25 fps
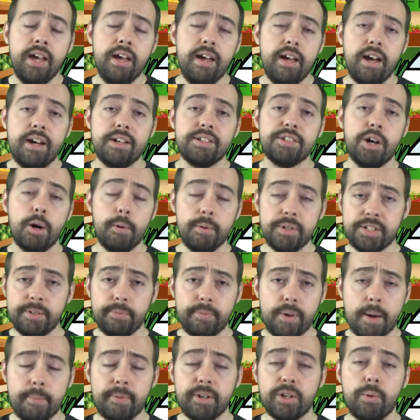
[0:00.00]
As always, if
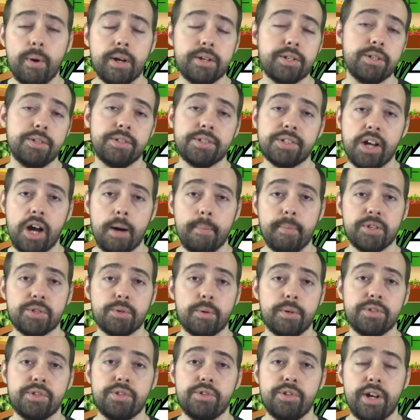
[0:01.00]
you have any questions, comments,
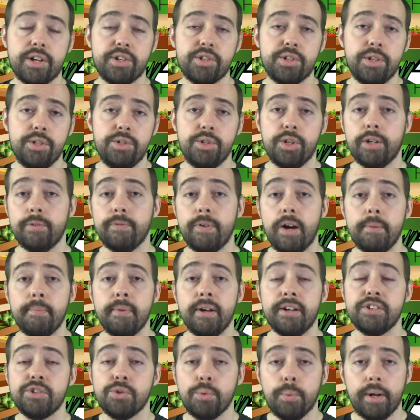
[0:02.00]
or suggestions, you can find me
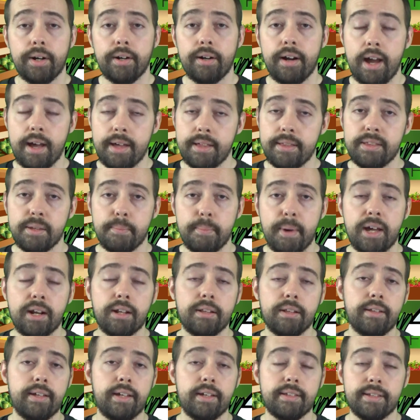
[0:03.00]
on Twitter at
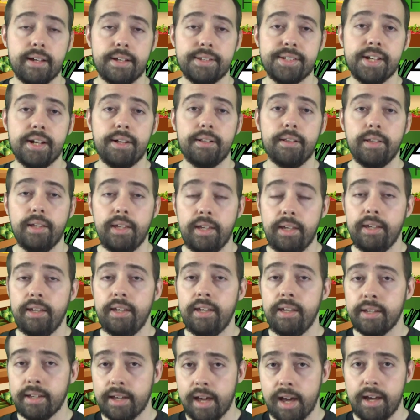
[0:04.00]
TheManaLeak. That's
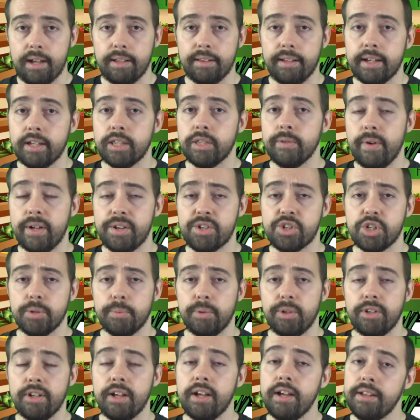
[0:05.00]
L-E-E-K, like the
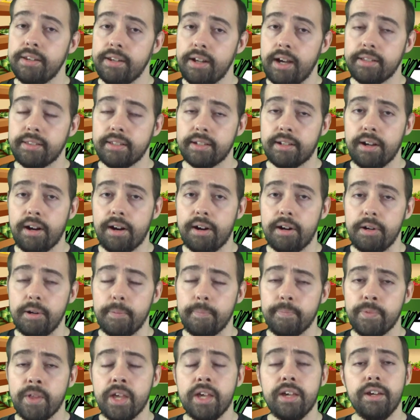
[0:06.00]
vegetable, not the card.
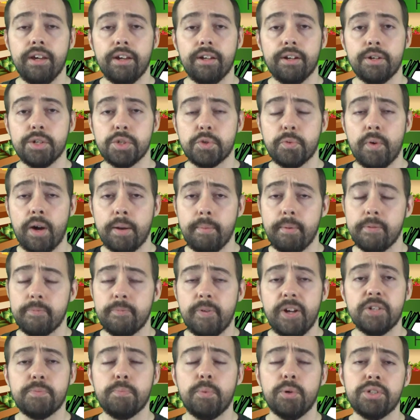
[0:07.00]
You can also find me at
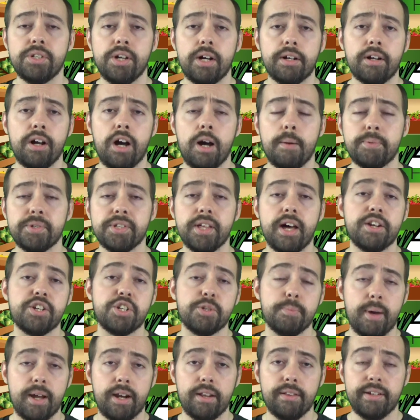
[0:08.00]

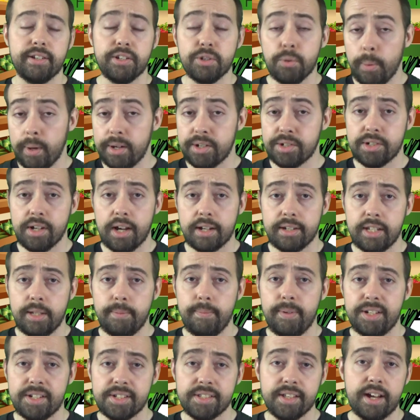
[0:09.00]
Facebook.com/TheManaLeak,
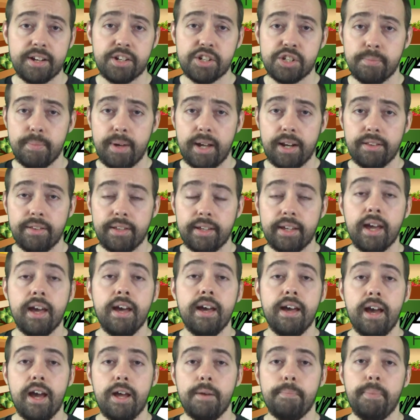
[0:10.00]
Twitch.tv/TheManaLeak,
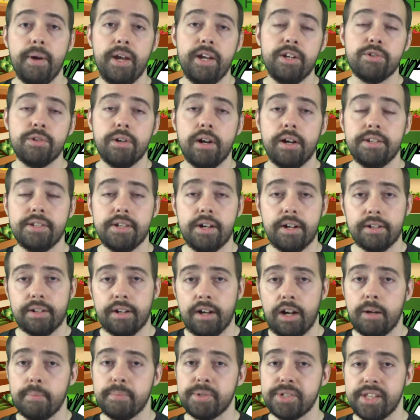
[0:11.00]
and
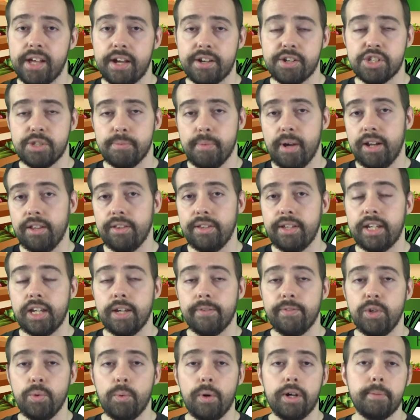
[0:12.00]
Patreon.com/TheManaLeak
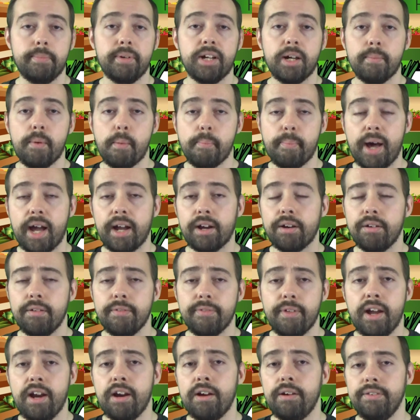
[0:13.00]
if you want to become a backer
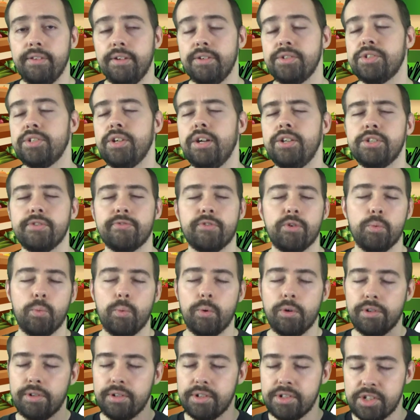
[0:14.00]
there, and there's tons of
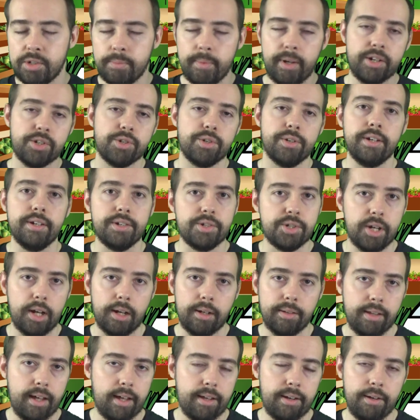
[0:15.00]
rewards, so make sure you check
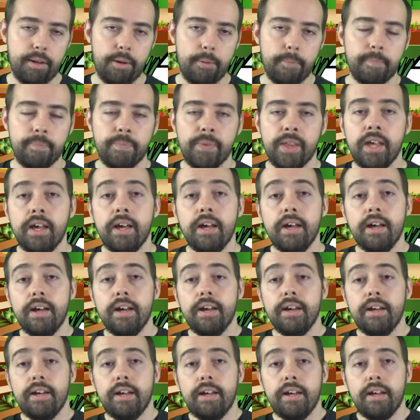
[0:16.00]
that out.
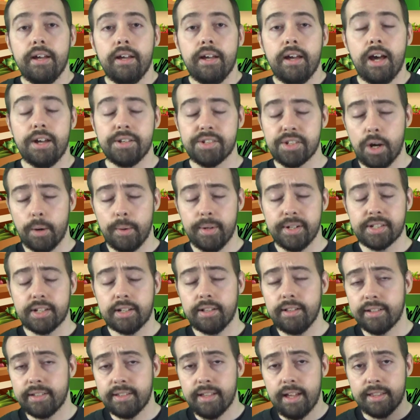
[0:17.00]
As always,
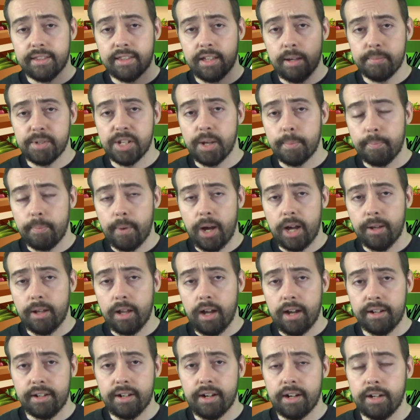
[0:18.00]
click that thumbs up
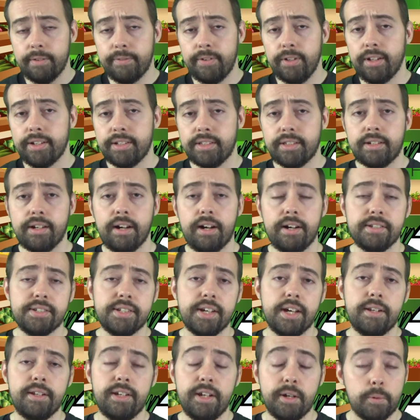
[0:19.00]
icon if you like the
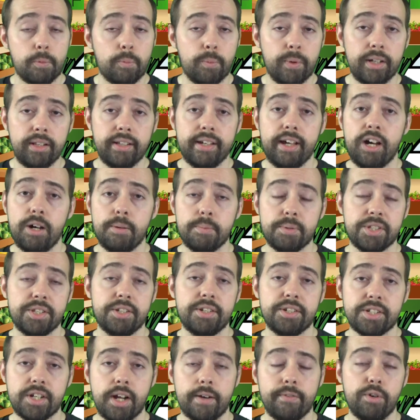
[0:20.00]
content. It really helps the
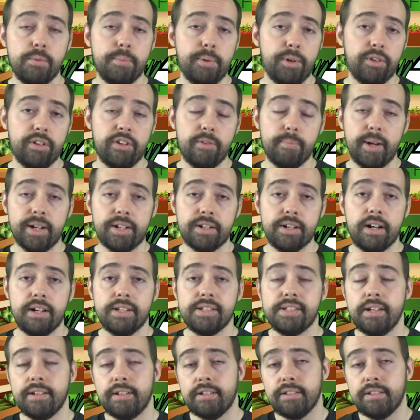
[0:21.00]
discoverability of my content.